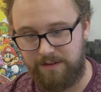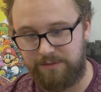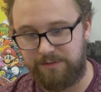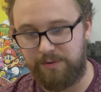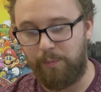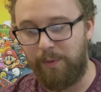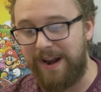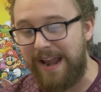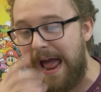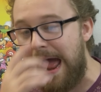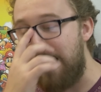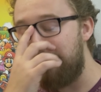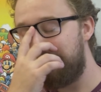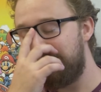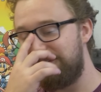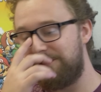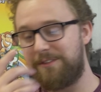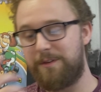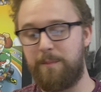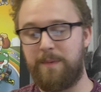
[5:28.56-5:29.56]
So what
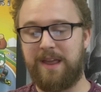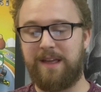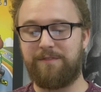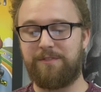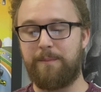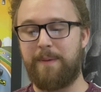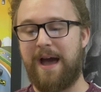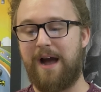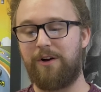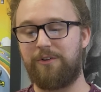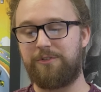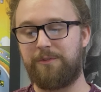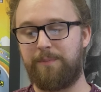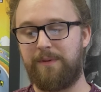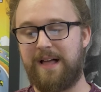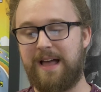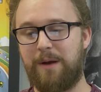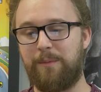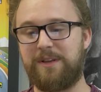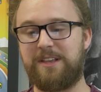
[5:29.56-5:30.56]
happens to me if the power
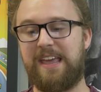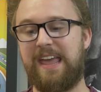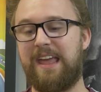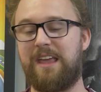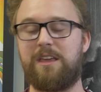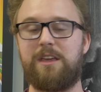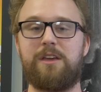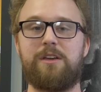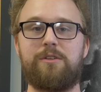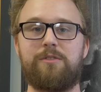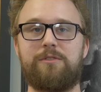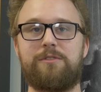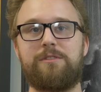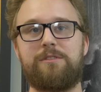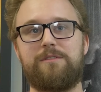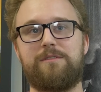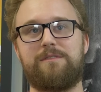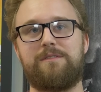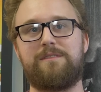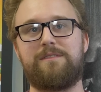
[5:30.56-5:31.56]
supply we can't
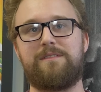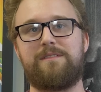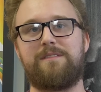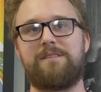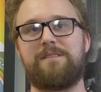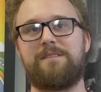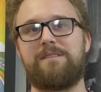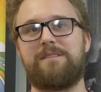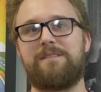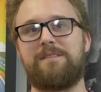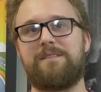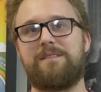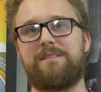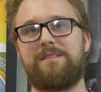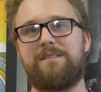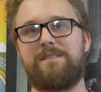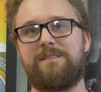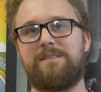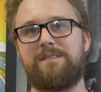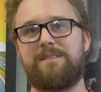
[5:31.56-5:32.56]
use?
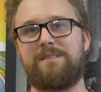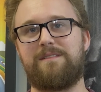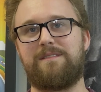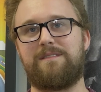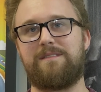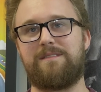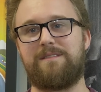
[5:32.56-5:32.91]
You lose.